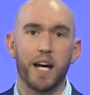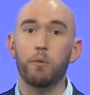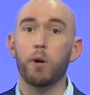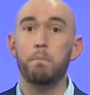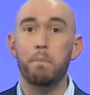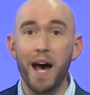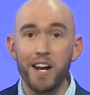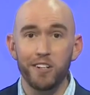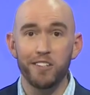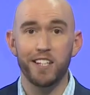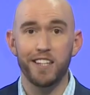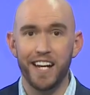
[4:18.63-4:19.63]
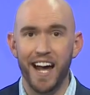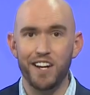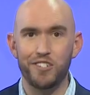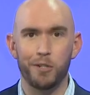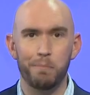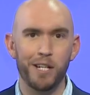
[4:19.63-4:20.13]
were better than the
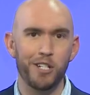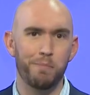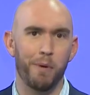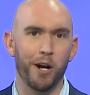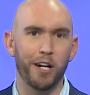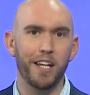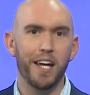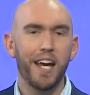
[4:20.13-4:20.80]
national benchmark,